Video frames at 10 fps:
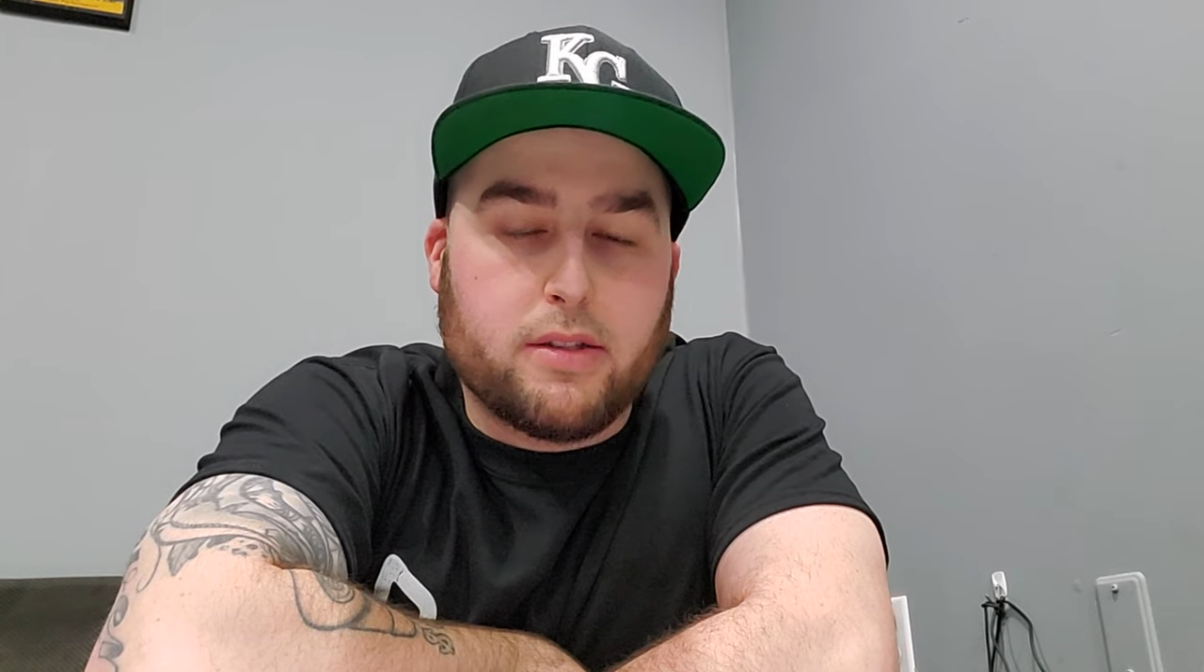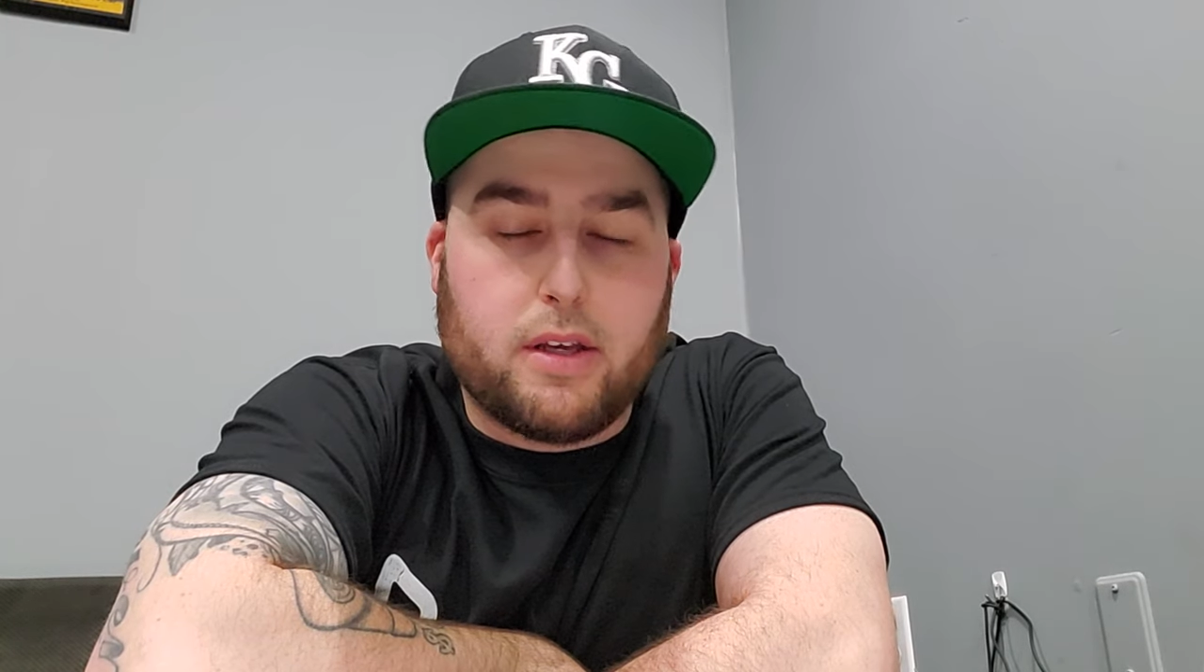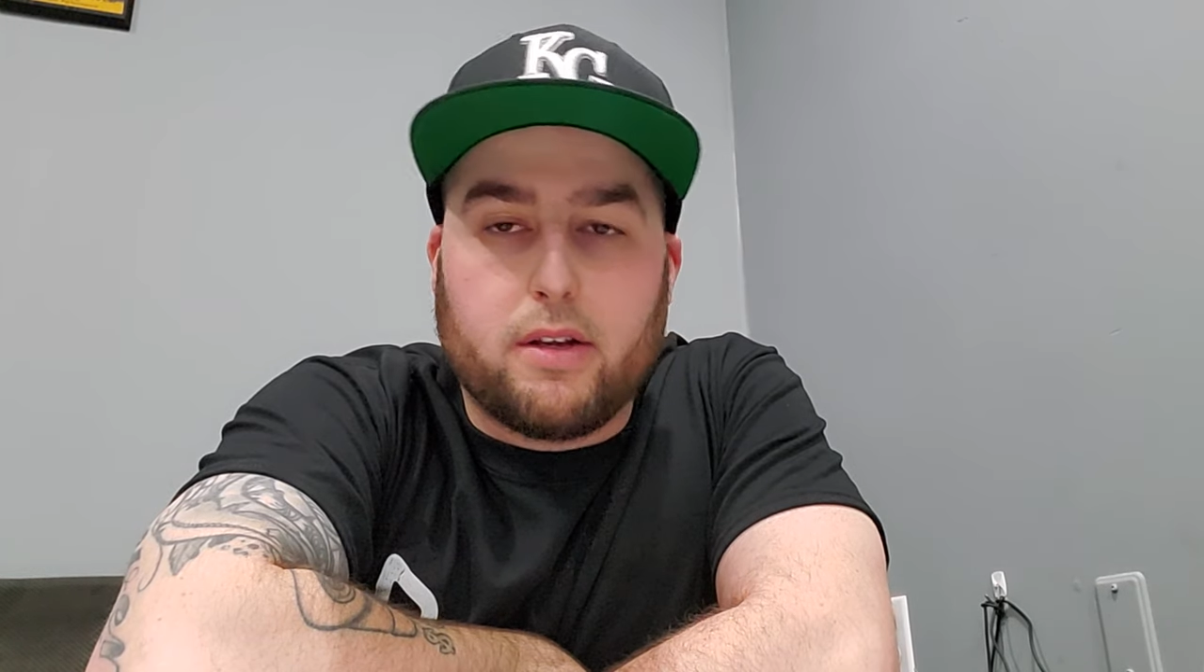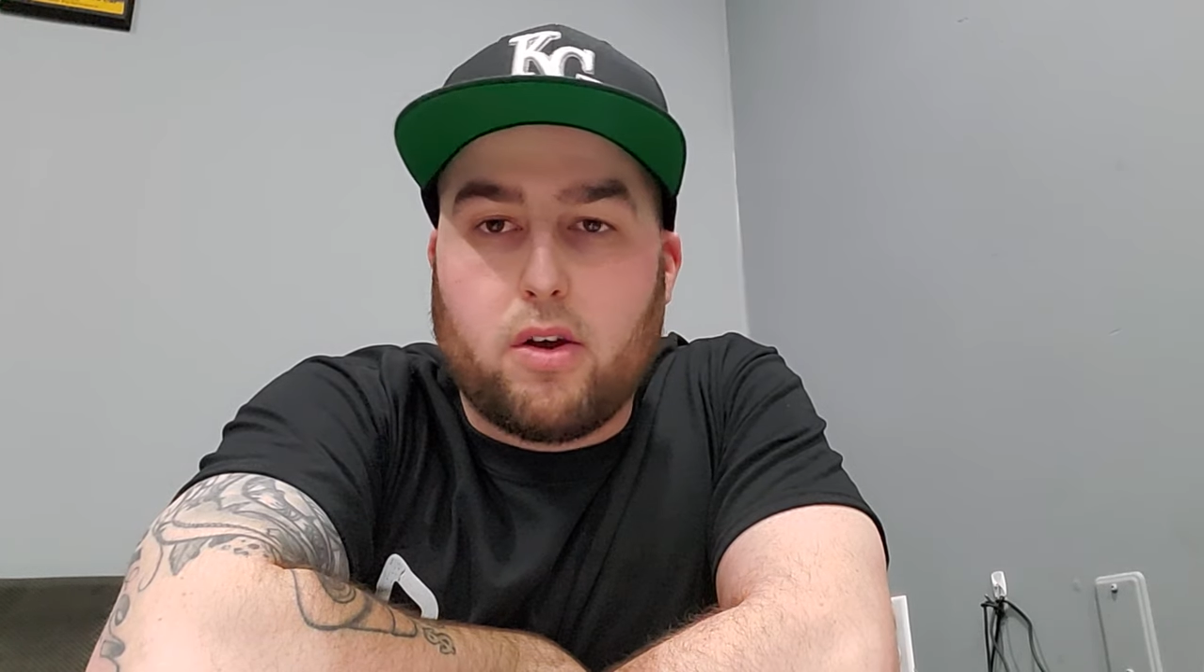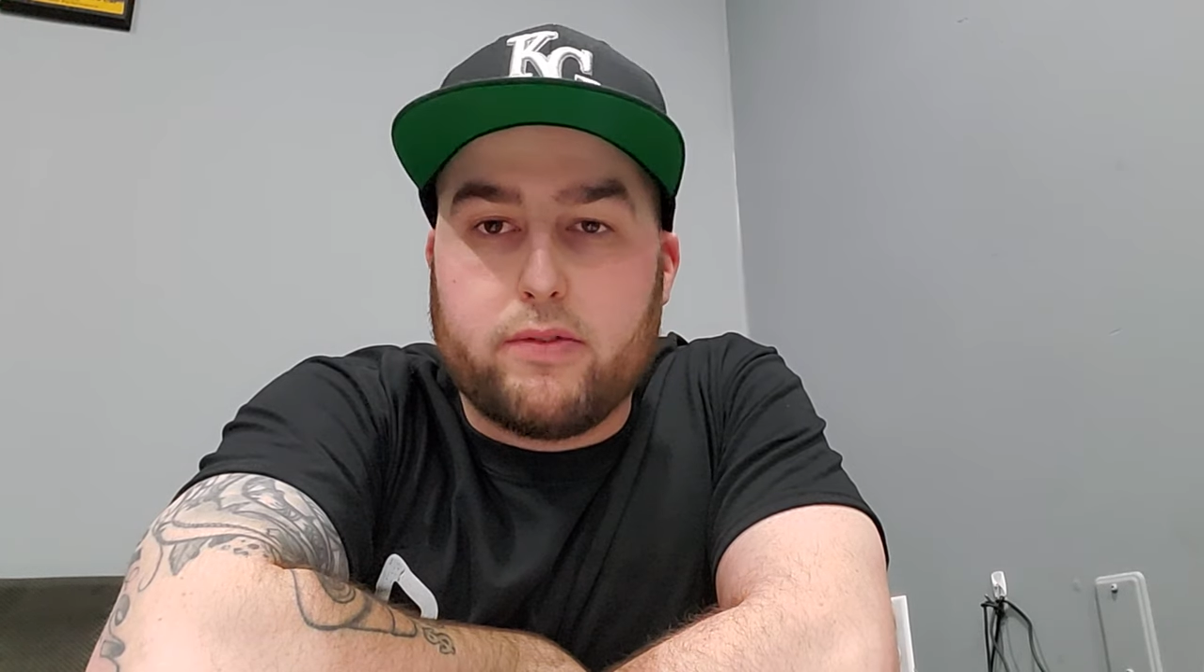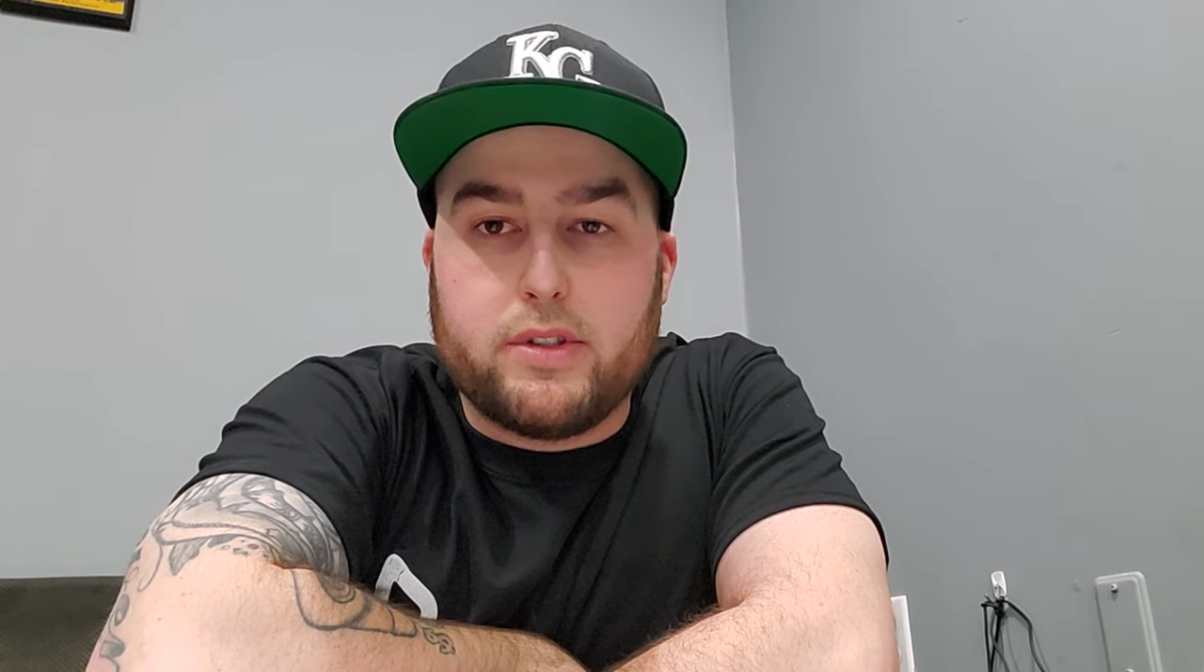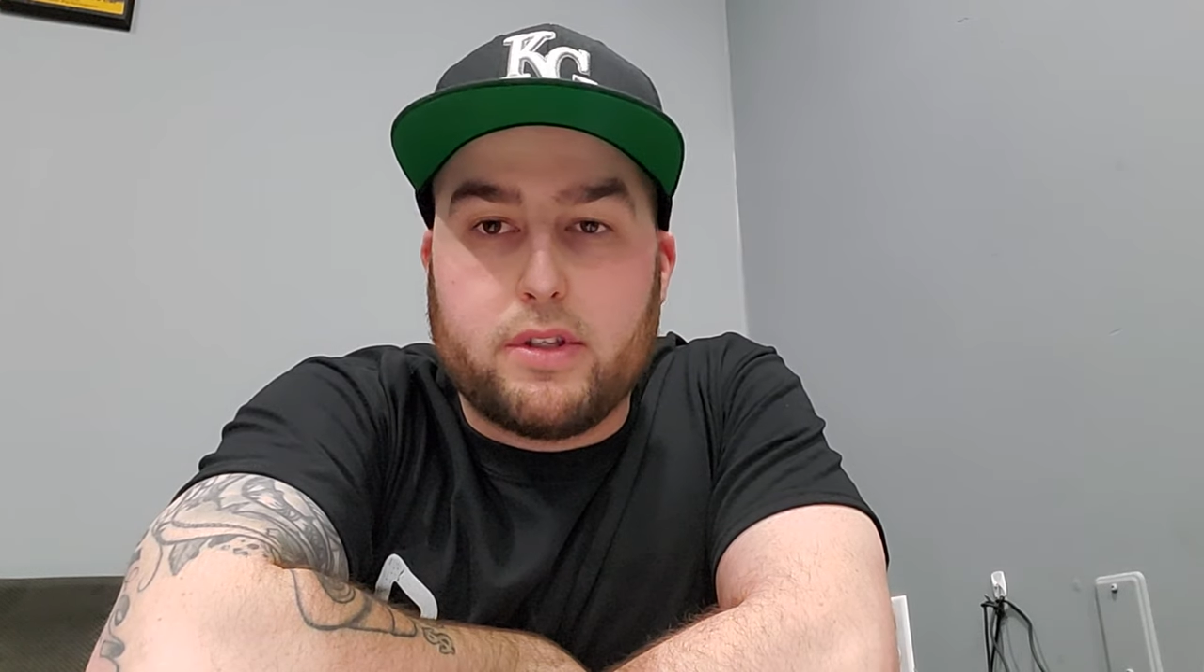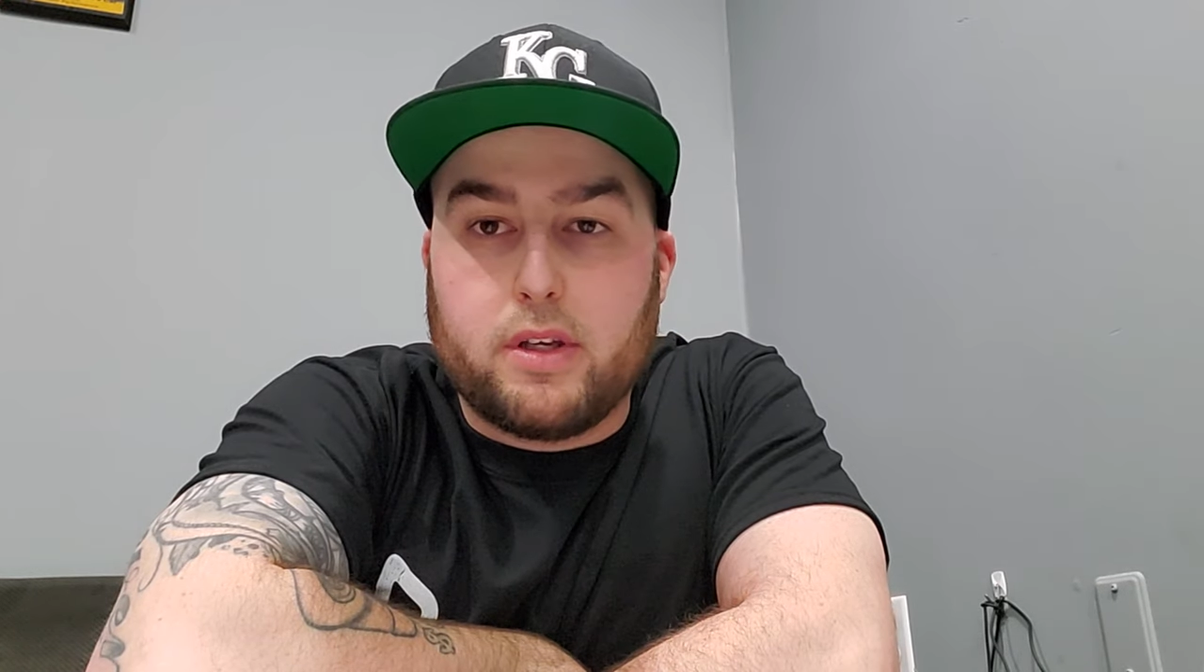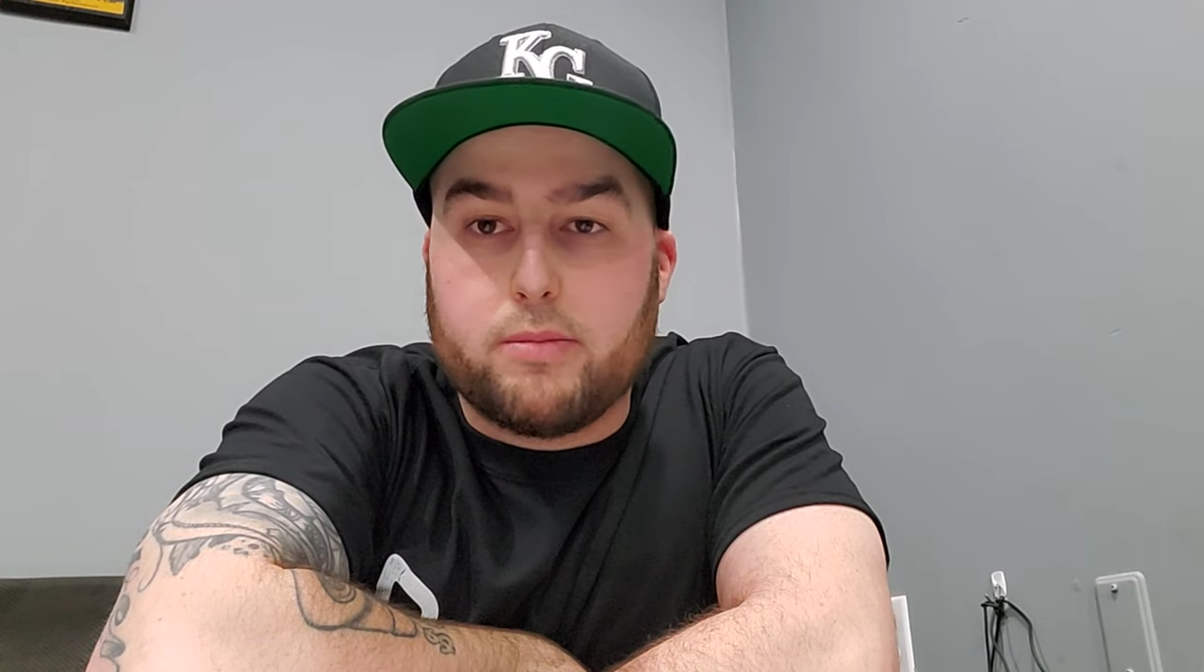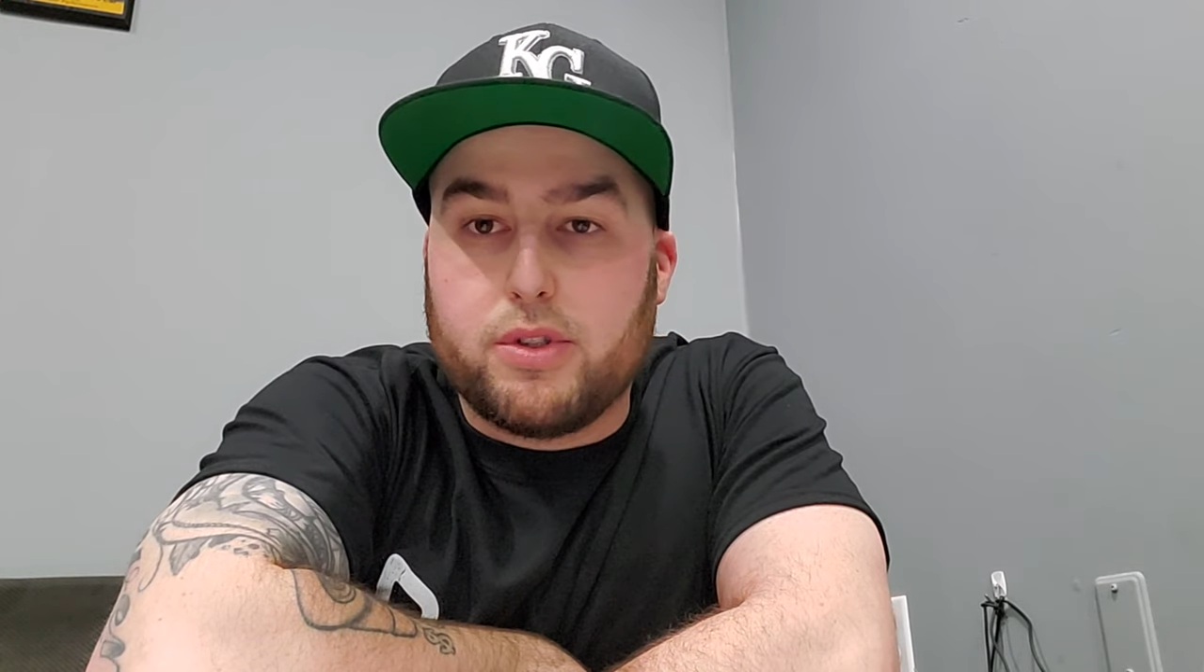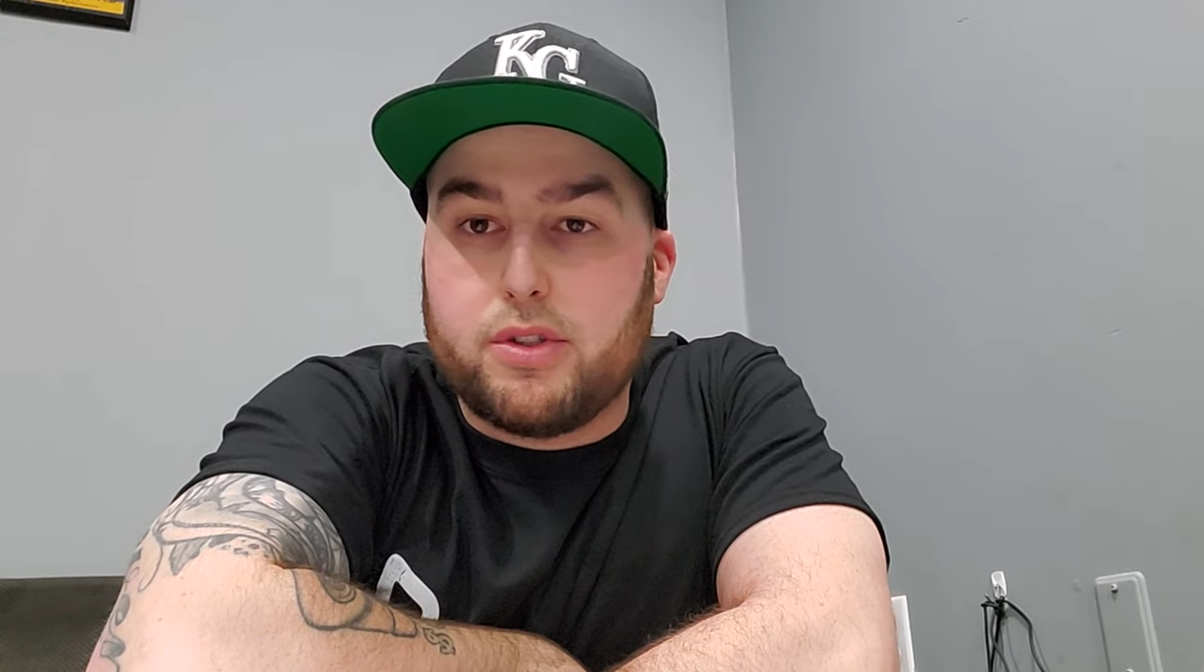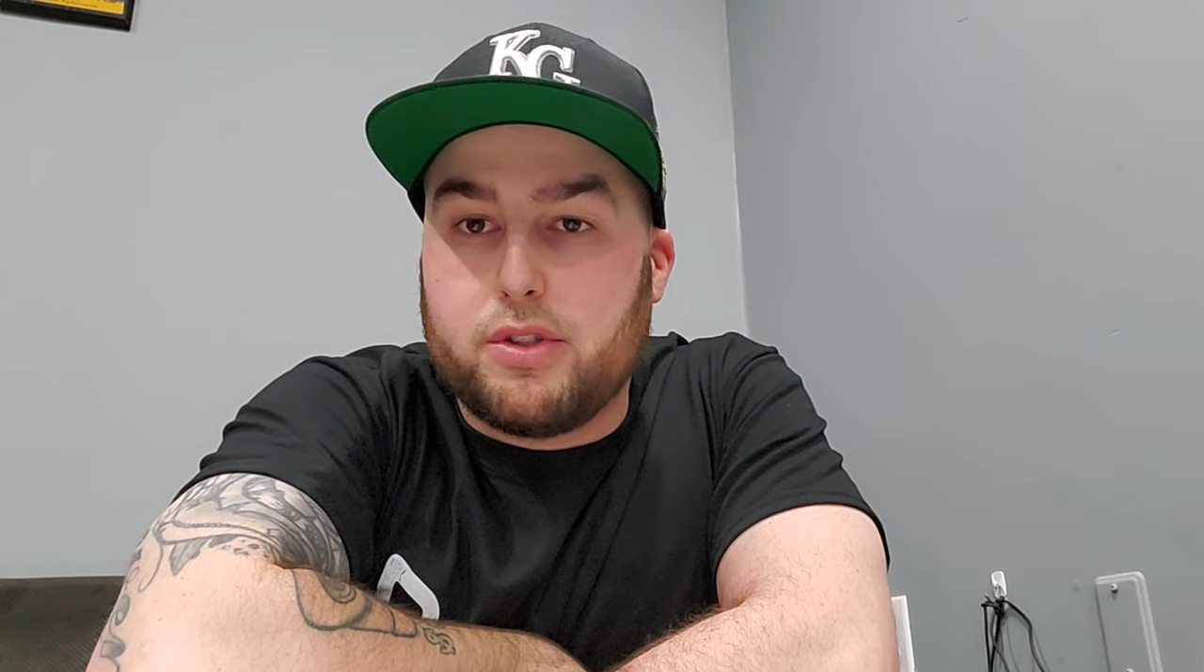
And obviously I'm just